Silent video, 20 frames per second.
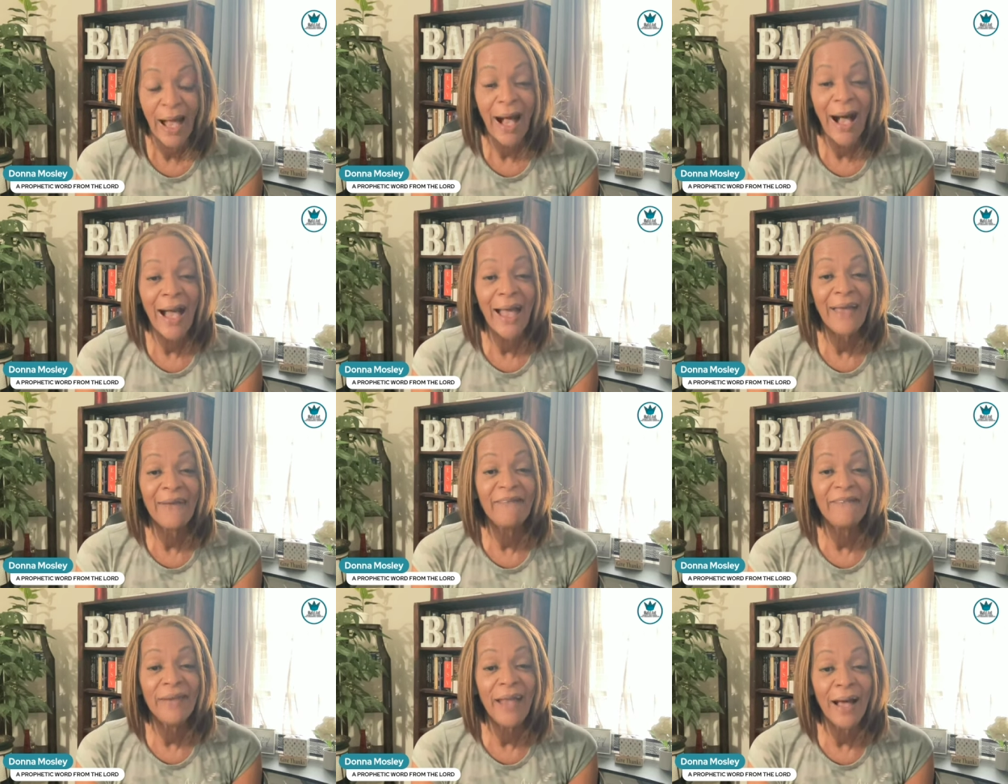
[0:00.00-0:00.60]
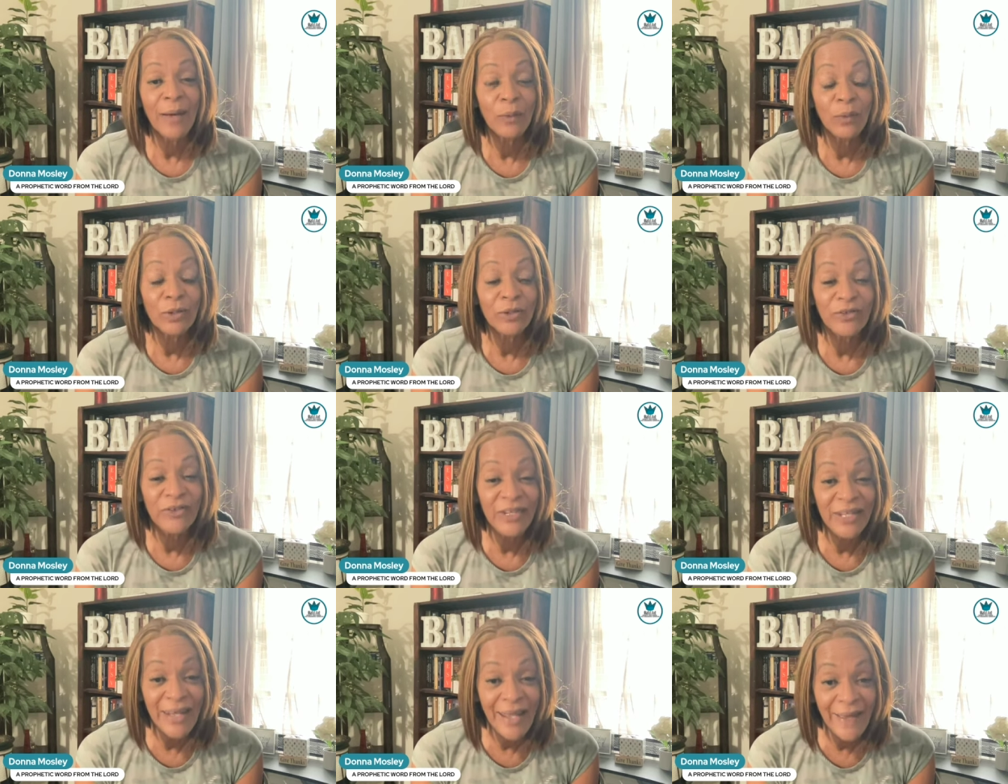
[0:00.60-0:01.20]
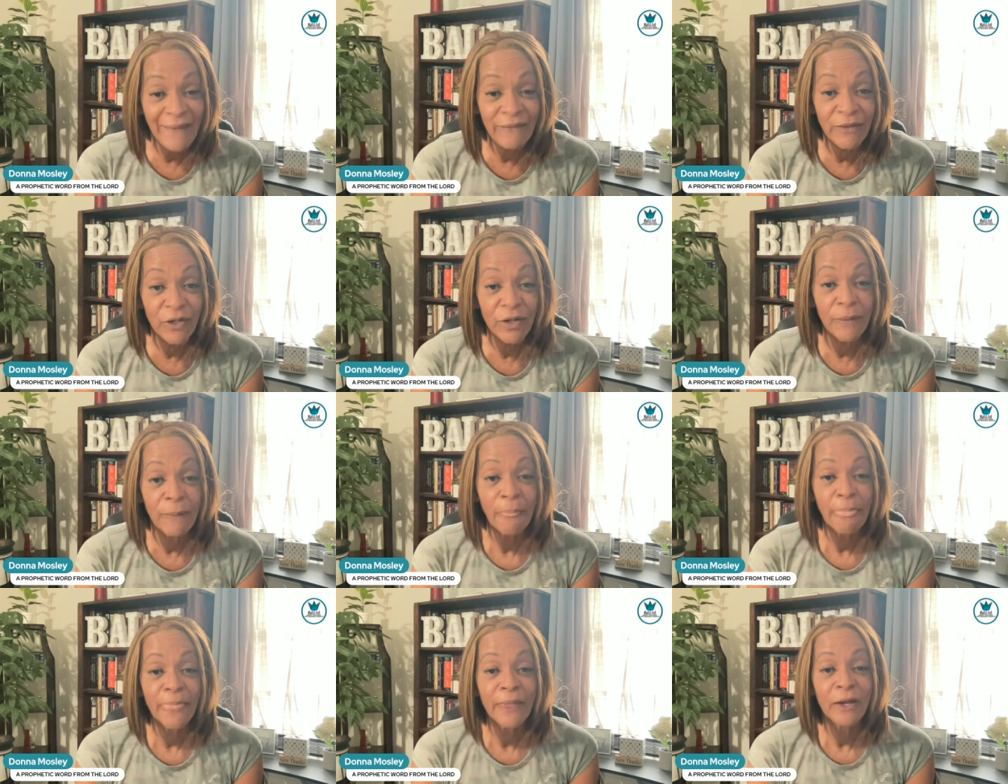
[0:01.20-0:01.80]
I, have, I will
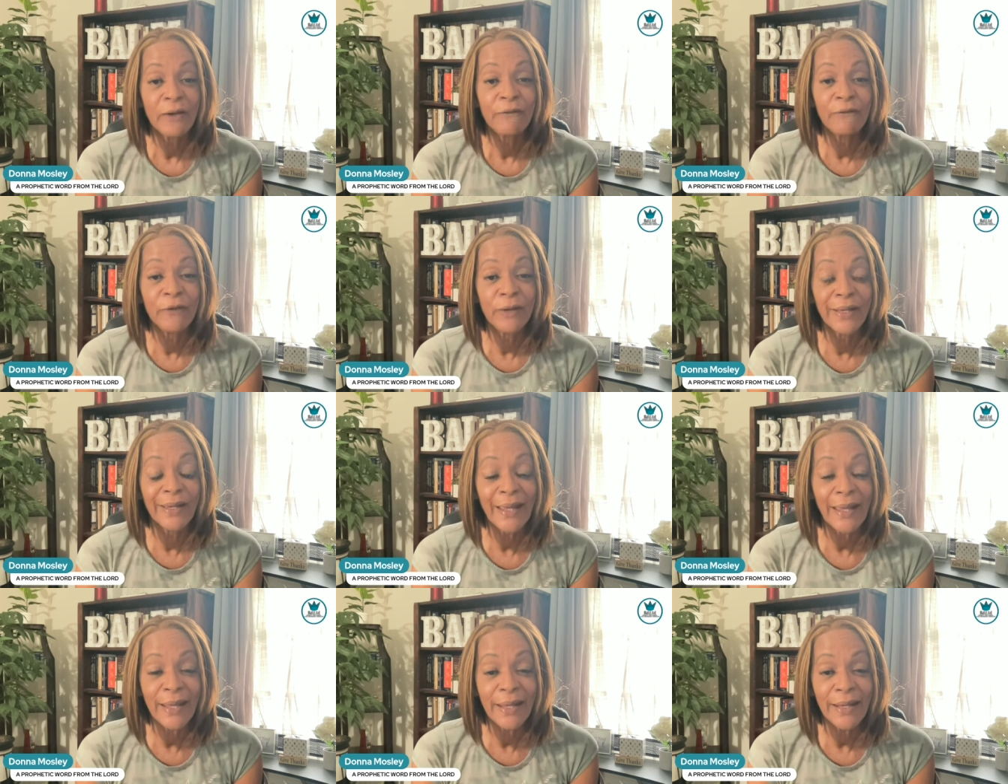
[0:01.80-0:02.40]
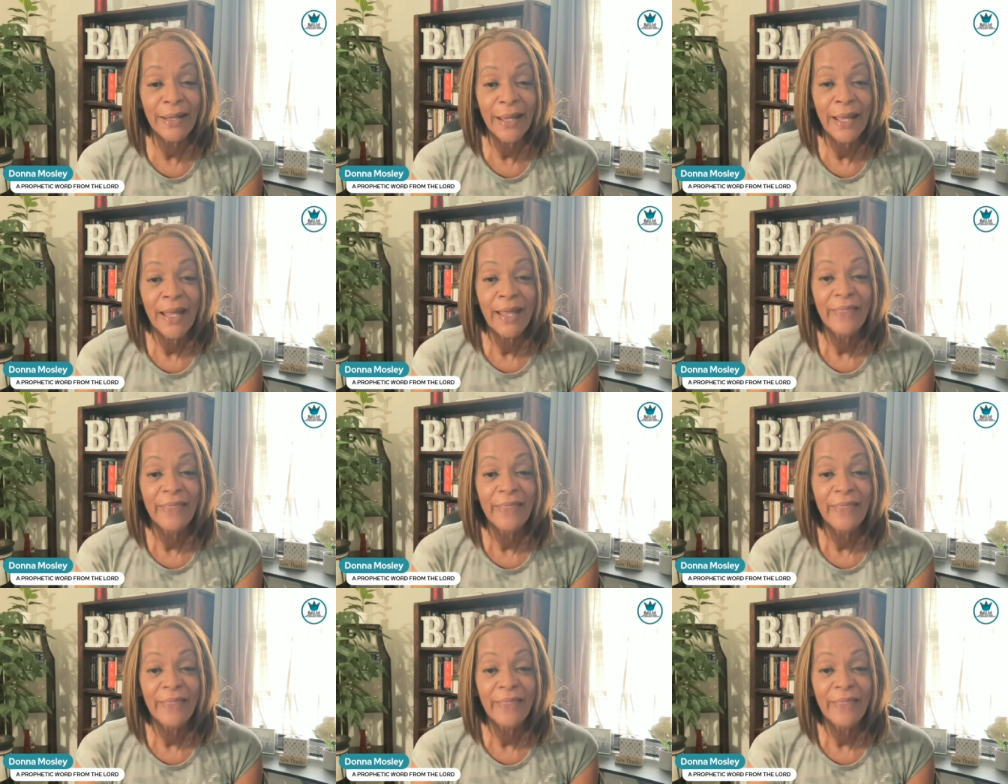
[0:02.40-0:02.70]
never forget